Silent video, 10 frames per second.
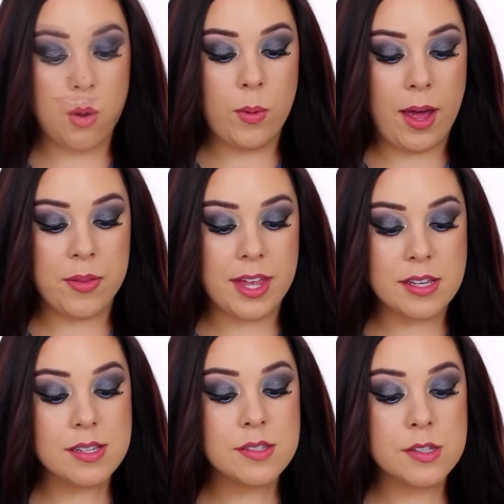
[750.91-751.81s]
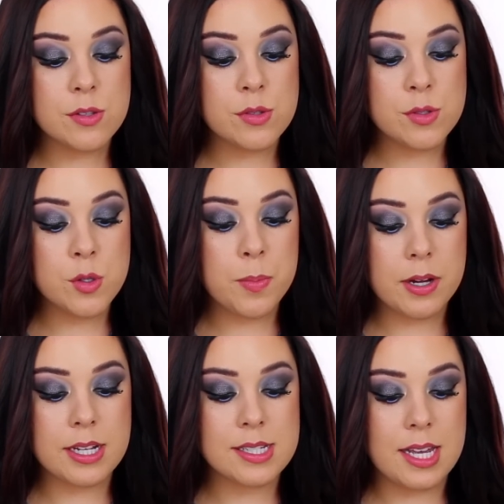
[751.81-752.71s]
Oh wow, that is
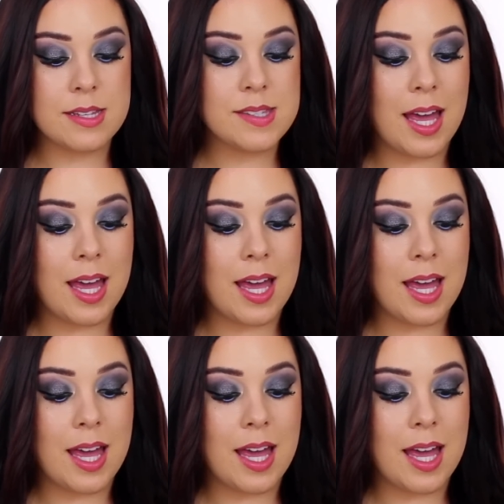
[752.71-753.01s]
super intense.